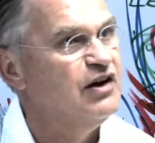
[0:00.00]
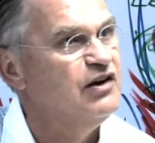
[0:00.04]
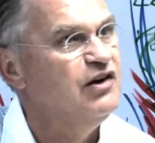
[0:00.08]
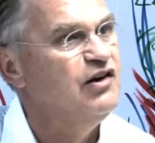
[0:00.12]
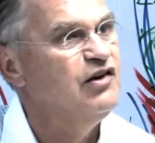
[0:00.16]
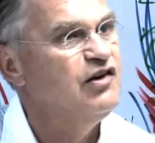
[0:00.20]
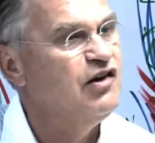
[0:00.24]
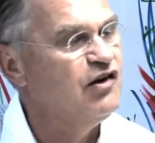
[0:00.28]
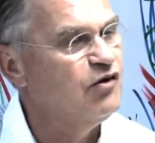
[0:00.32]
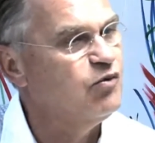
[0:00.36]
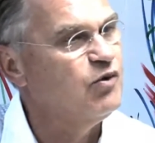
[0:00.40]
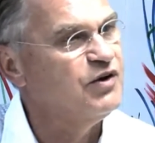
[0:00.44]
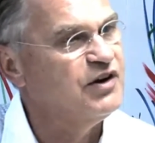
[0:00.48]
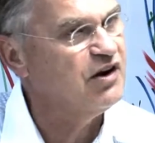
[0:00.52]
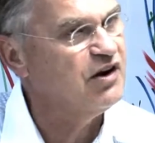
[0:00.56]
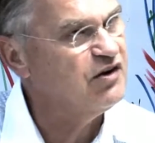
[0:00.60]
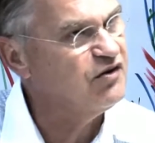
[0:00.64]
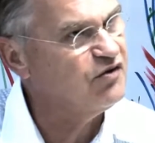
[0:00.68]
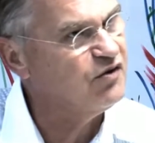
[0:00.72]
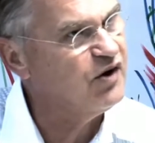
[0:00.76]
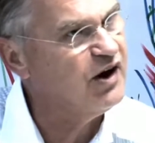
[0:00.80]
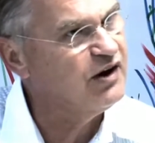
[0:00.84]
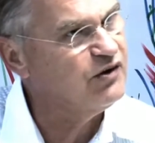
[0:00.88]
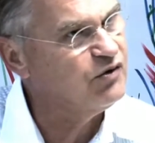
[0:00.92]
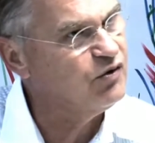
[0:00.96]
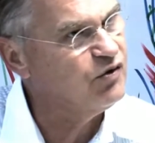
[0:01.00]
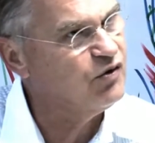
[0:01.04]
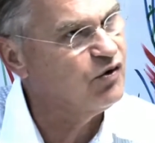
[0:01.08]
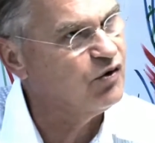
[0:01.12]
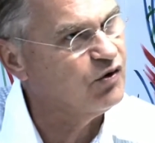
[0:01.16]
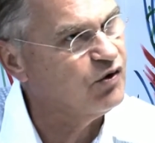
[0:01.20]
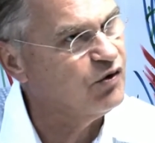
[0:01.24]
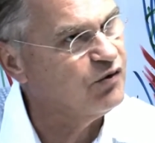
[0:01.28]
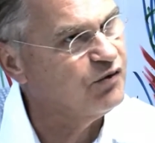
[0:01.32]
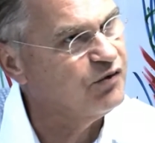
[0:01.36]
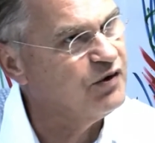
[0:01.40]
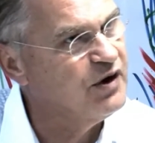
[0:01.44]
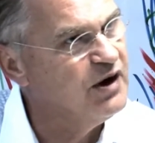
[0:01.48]
This is I try to sort
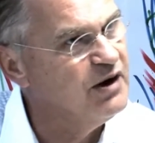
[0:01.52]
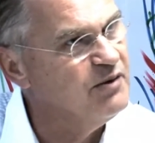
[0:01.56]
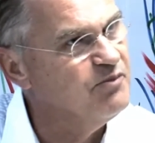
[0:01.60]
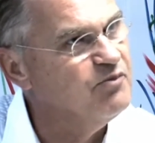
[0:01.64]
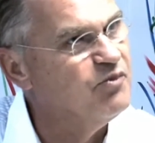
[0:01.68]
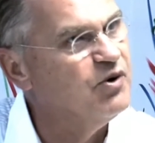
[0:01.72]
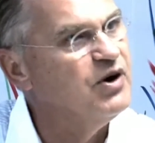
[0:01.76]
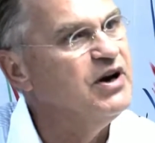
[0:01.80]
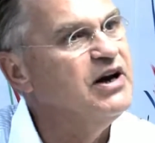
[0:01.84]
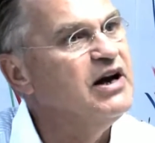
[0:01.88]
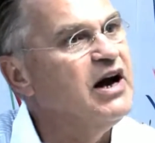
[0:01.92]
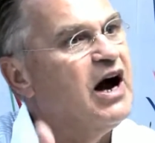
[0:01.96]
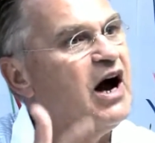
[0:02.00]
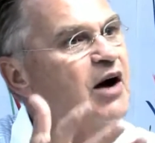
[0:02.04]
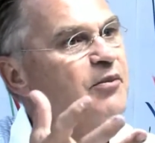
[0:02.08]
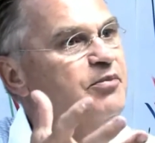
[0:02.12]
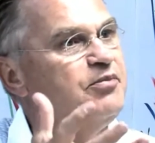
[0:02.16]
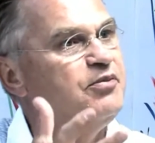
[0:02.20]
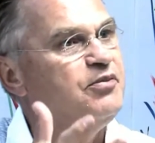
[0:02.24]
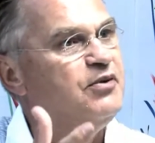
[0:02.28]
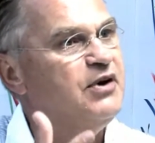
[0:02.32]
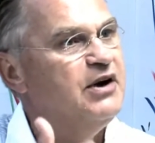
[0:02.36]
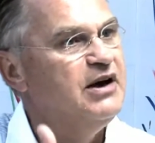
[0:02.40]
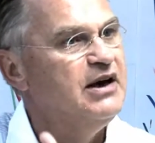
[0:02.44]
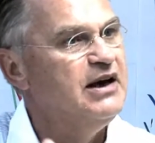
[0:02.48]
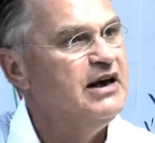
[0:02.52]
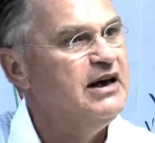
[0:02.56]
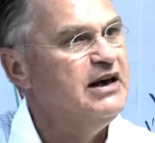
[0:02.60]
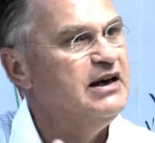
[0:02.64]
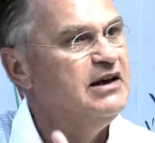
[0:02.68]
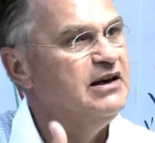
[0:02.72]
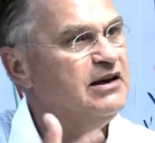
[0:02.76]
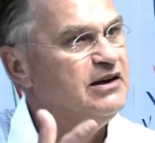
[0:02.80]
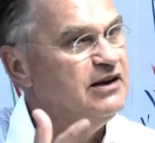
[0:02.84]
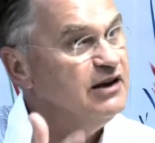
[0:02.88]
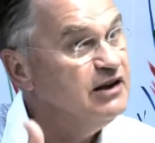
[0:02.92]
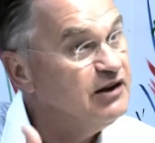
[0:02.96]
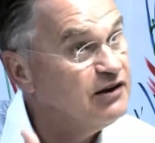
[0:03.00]
of bring up
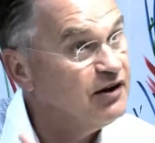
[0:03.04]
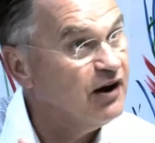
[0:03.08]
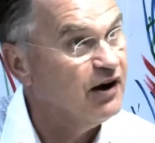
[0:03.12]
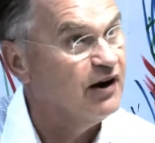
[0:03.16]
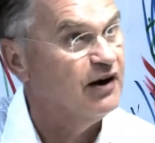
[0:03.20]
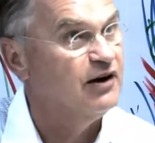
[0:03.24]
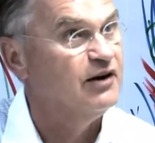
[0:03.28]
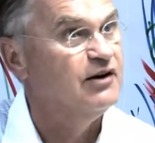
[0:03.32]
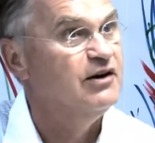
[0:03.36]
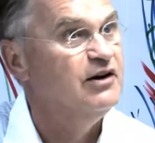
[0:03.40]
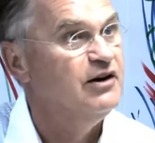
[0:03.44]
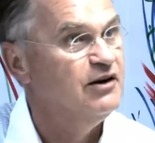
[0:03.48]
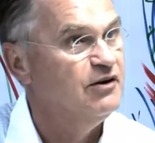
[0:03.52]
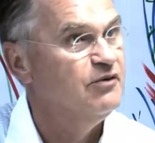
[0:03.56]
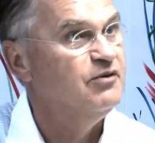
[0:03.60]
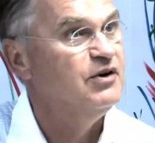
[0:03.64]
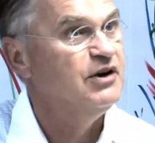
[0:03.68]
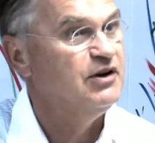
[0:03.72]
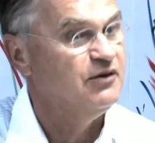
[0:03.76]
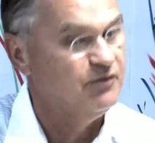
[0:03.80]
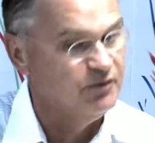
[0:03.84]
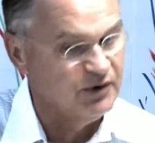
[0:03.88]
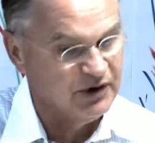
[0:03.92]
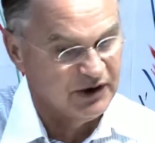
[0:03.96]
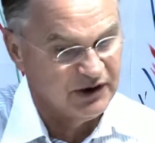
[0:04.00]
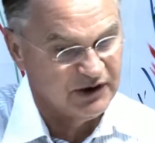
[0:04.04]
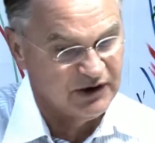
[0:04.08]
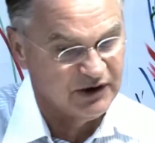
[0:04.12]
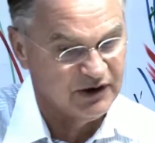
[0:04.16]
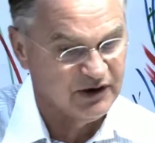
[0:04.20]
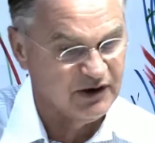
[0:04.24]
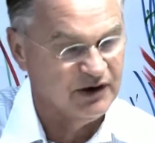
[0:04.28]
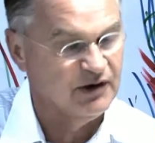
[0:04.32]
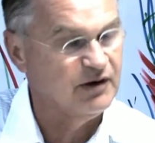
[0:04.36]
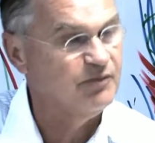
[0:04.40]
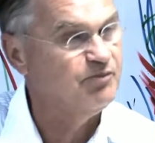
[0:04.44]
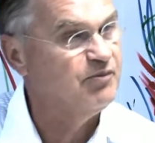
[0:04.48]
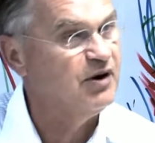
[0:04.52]
in detail with
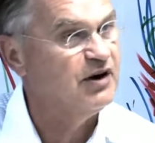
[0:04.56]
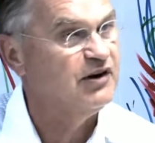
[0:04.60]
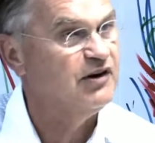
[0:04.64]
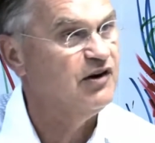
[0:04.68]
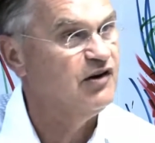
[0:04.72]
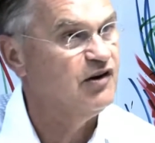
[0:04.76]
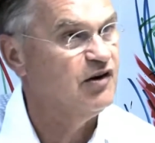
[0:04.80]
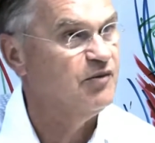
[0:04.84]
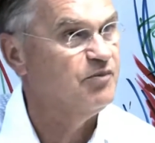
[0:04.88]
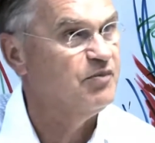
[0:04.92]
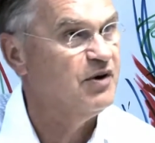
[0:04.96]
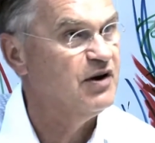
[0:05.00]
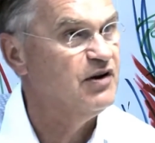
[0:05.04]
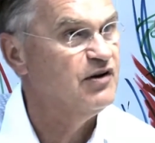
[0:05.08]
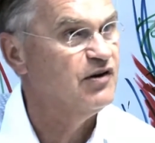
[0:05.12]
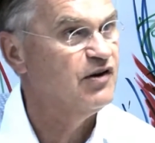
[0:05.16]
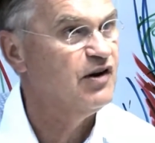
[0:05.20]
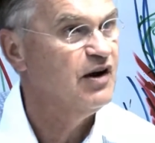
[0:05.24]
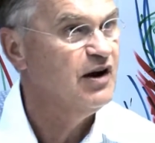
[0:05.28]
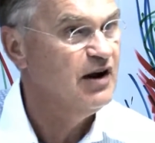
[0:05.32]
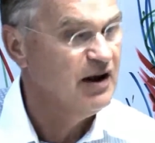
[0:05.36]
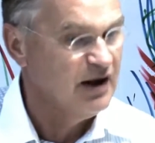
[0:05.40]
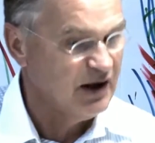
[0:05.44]
participants.